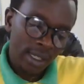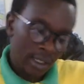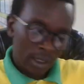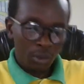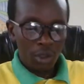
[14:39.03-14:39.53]

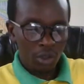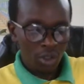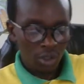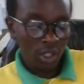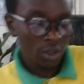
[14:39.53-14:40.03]
ask as many
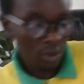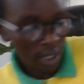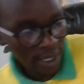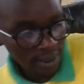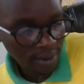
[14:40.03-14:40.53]
questions as you
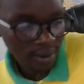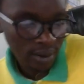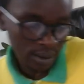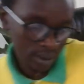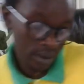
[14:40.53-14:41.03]
can.
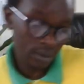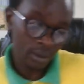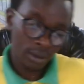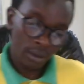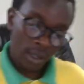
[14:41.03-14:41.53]

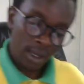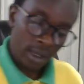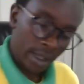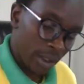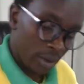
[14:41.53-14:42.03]

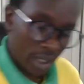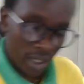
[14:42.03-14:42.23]
Like you